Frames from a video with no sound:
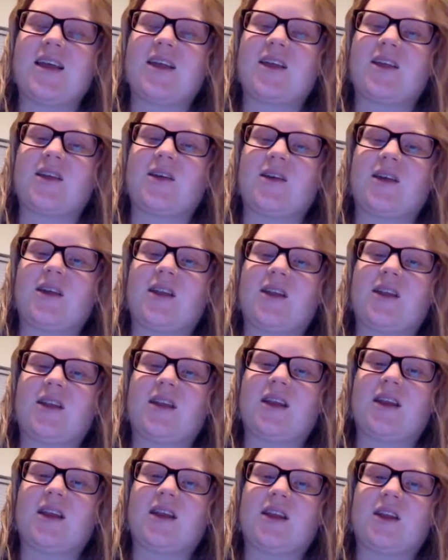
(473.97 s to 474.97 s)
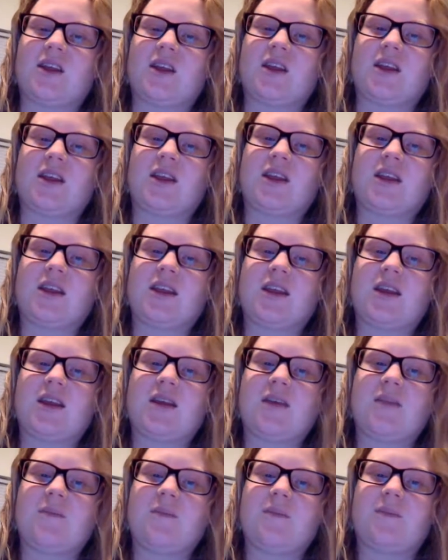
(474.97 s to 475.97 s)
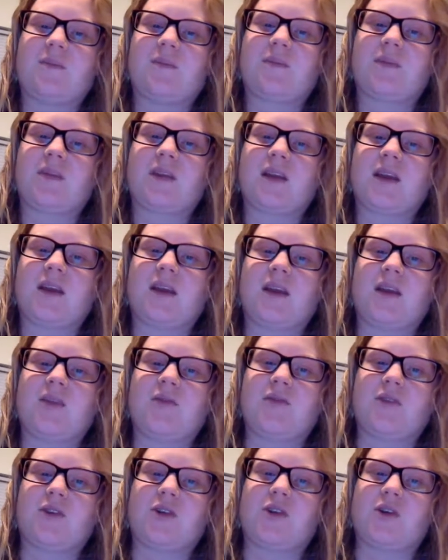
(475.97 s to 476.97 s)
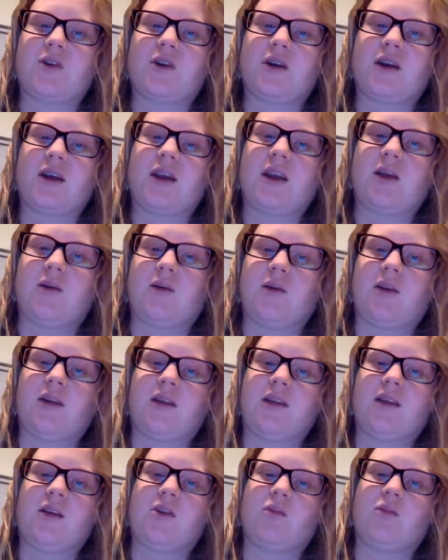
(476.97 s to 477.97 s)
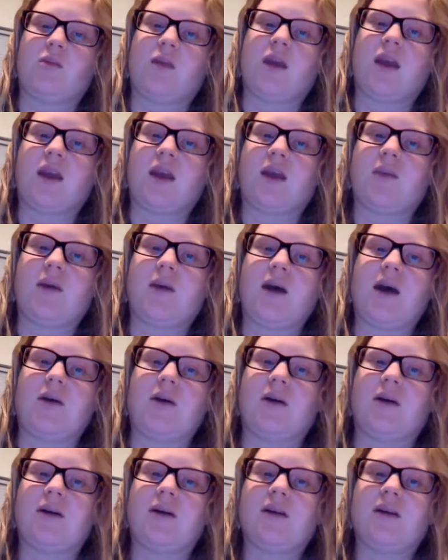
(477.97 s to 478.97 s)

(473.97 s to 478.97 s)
So it's just it is for sure equal decision making power.